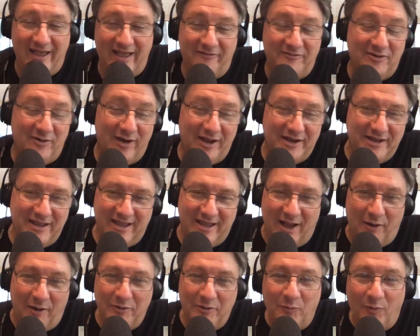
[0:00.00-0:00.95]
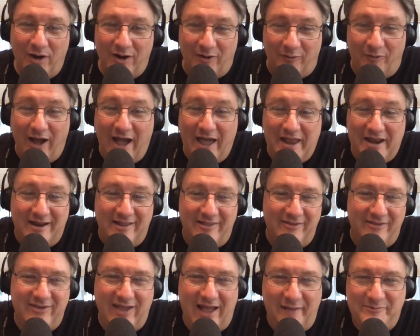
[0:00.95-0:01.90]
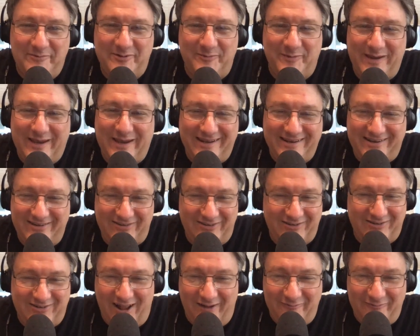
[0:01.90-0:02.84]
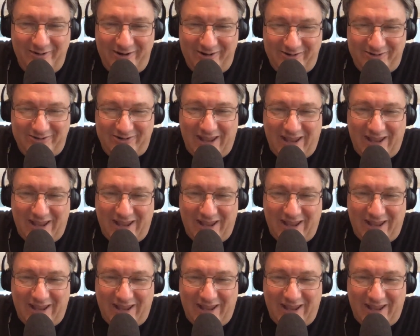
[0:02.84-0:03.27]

no idea. I wouldn't want to ride it at the top speed because it's not very stable.